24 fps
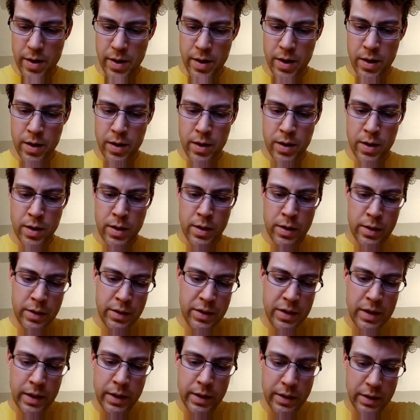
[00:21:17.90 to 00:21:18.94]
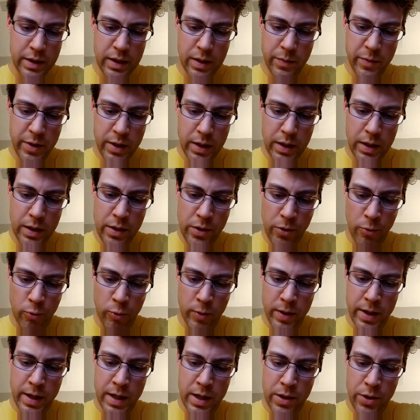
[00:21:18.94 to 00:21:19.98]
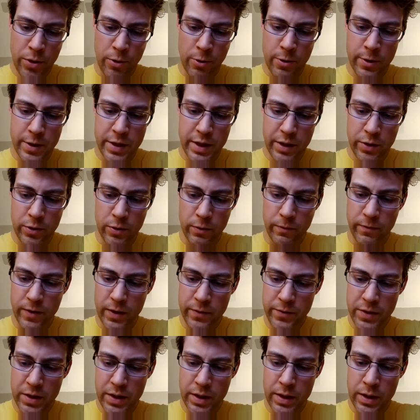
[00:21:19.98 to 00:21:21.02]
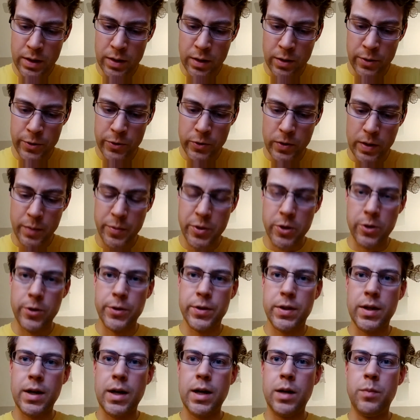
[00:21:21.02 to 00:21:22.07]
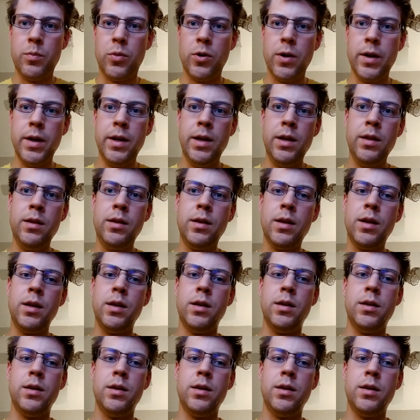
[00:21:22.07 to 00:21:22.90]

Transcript: 2 Timothy 3:13-15, all scripture is God-breathed.